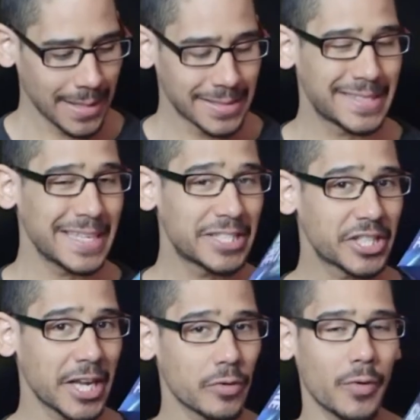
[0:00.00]
sixth
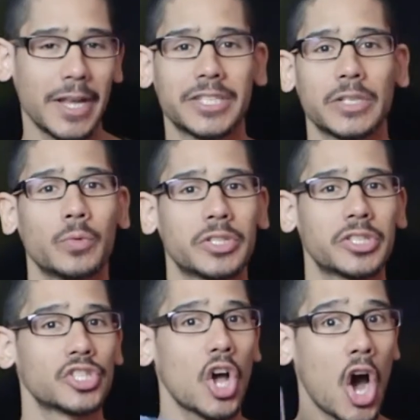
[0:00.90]
generation, which
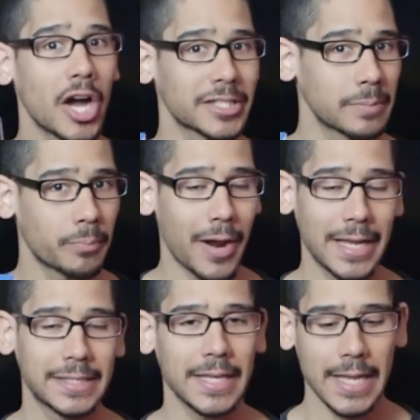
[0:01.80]
is awesome
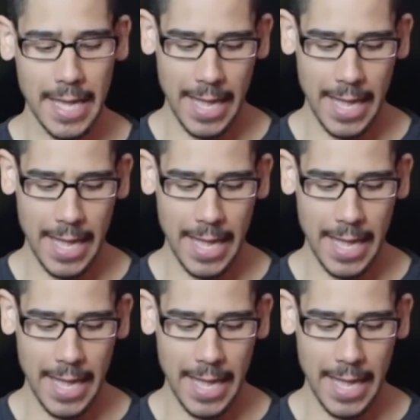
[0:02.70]
pricing.